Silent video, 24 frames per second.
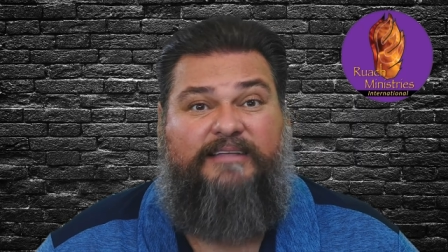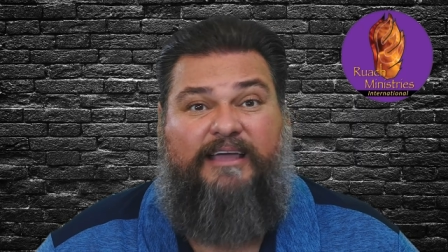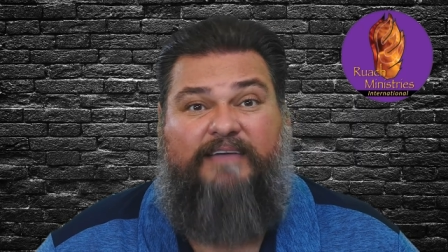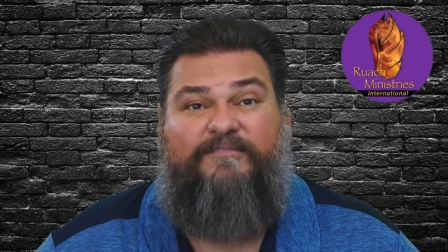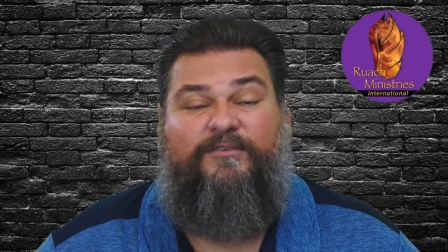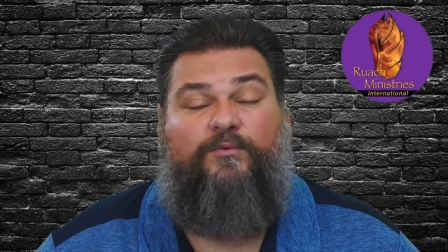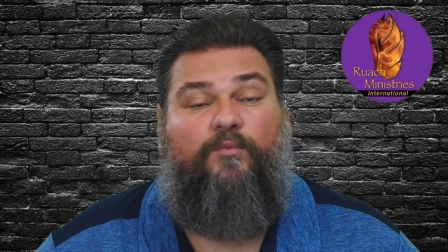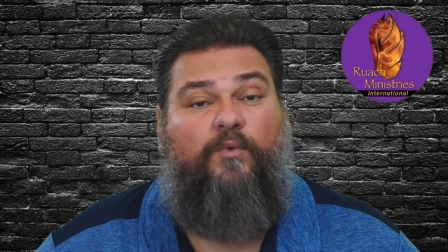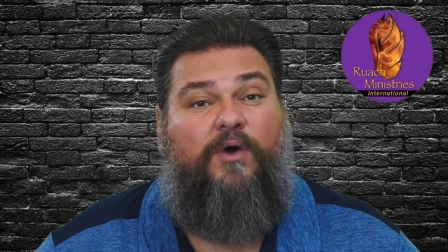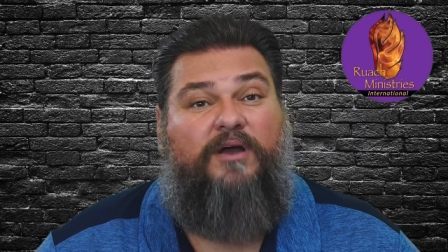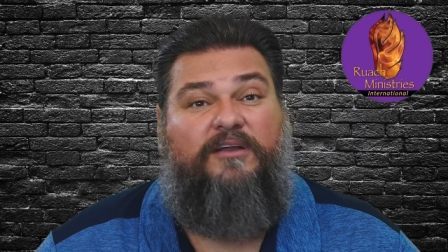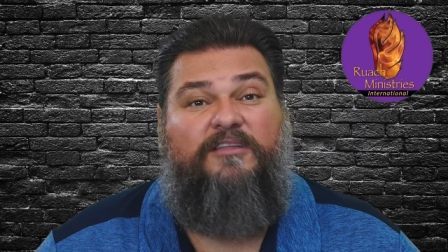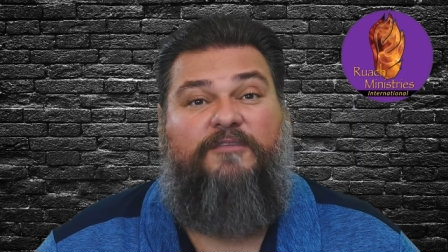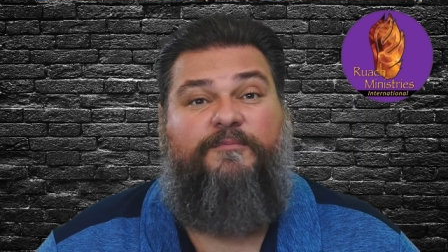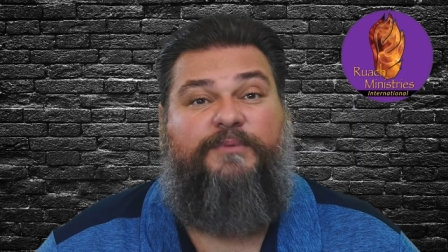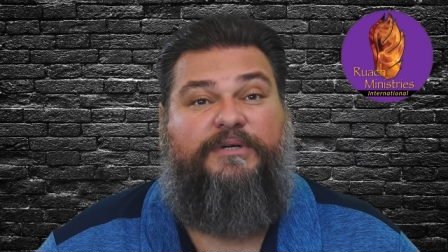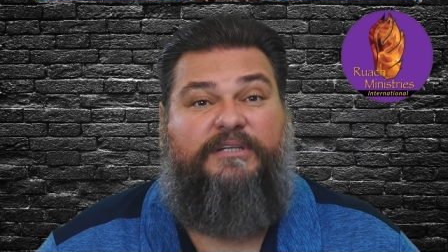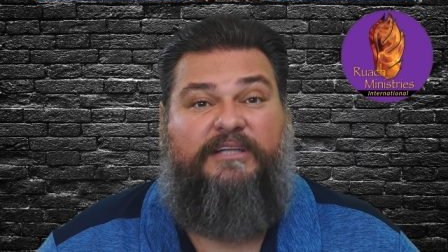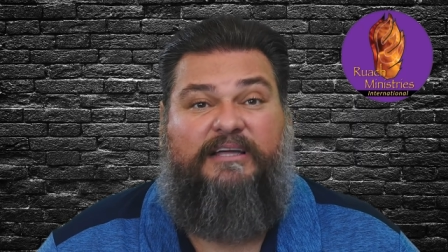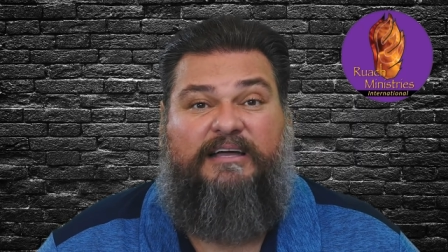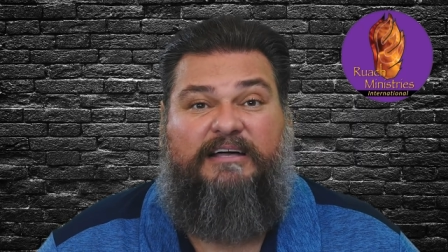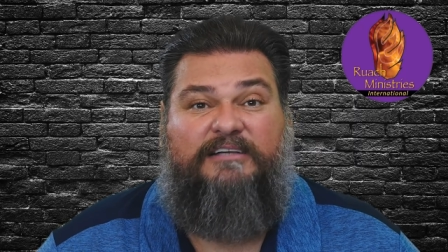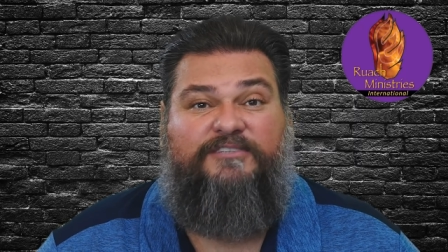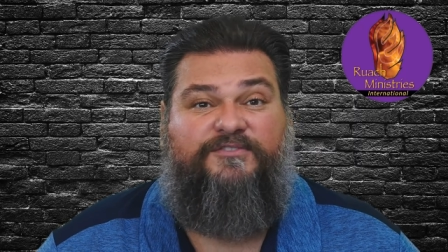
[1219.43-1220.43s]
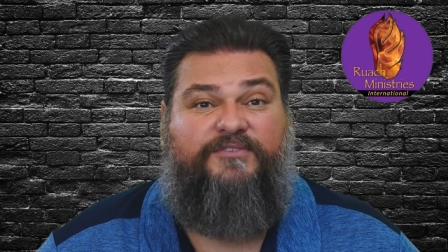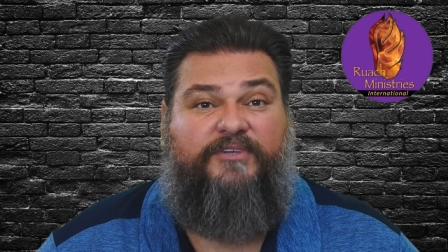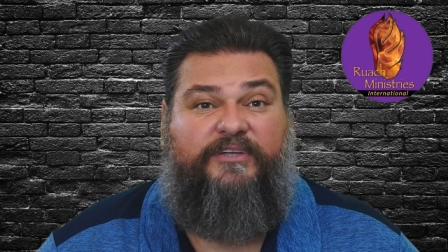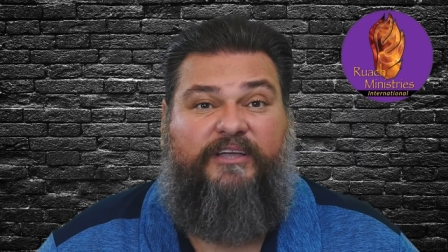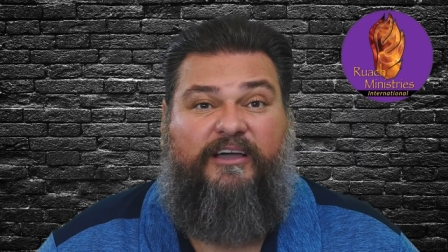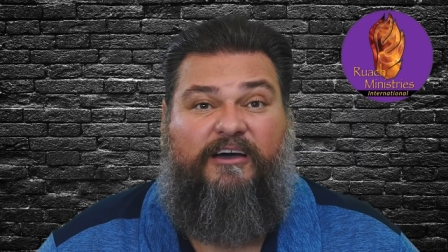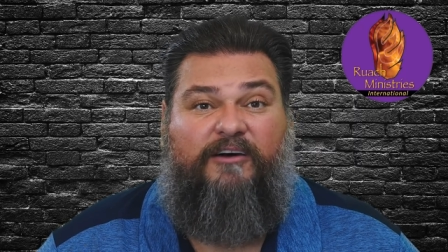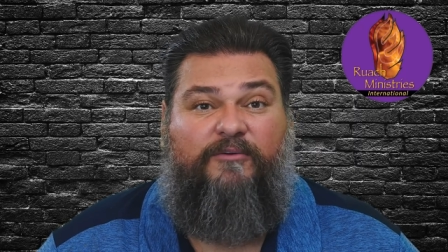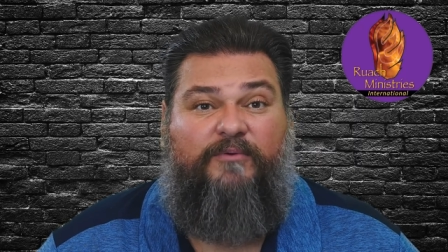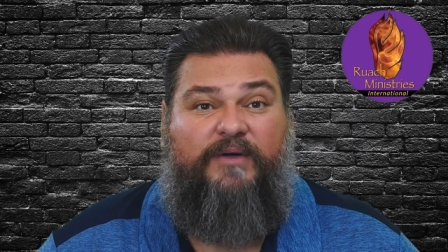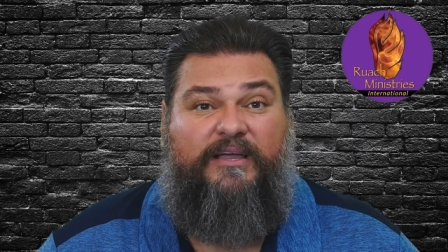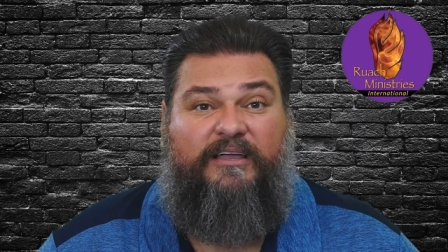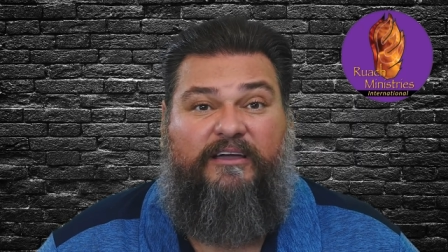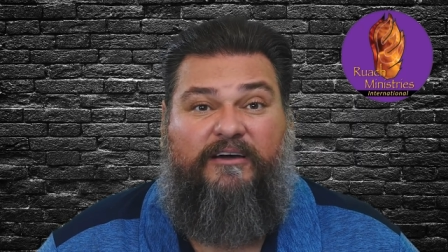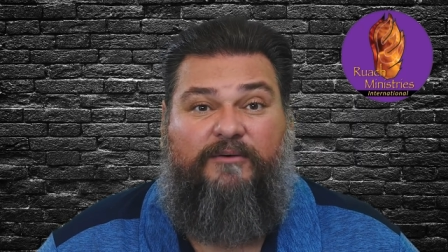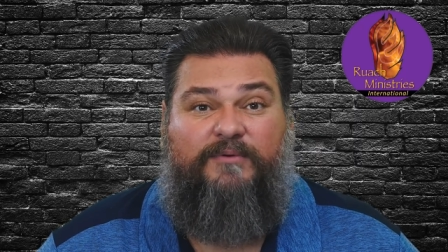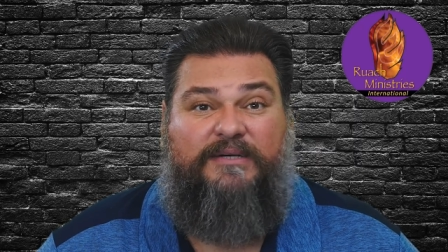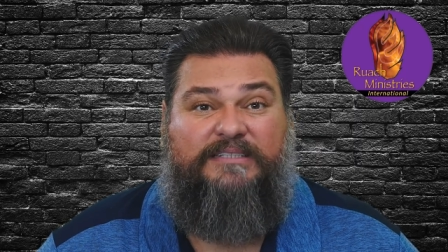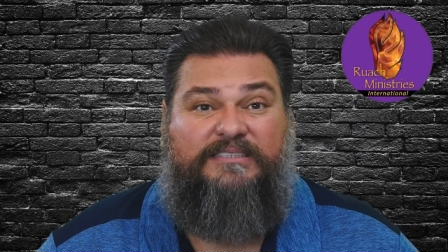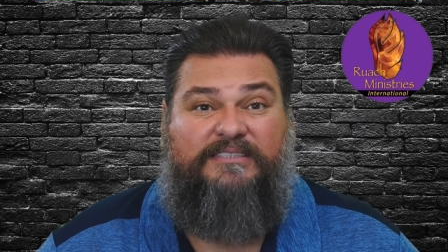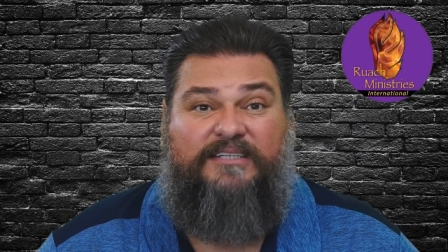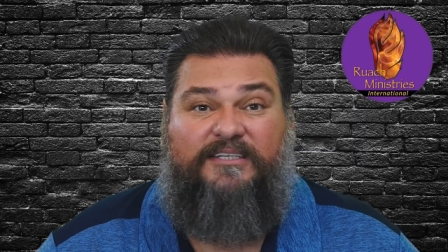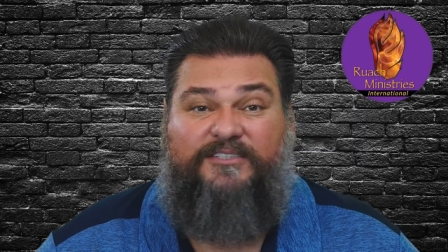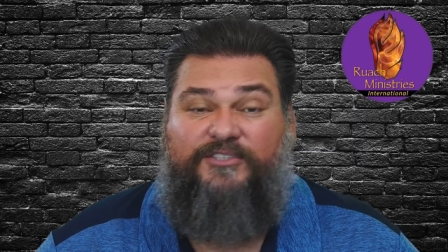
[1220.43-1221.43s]
David wanted to build a house for Yahweh.
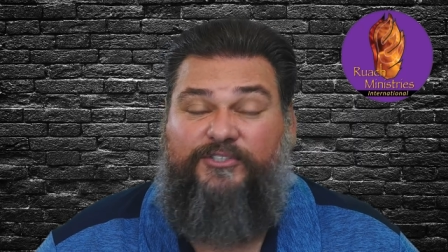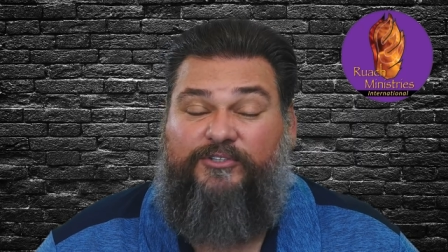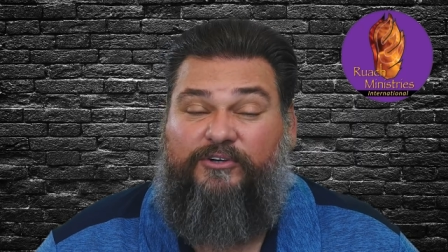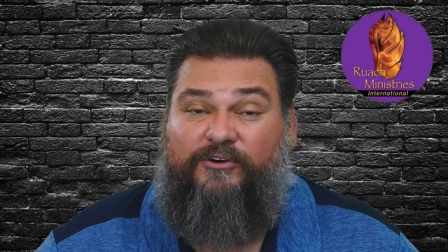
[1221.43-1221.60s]
Yahweh says,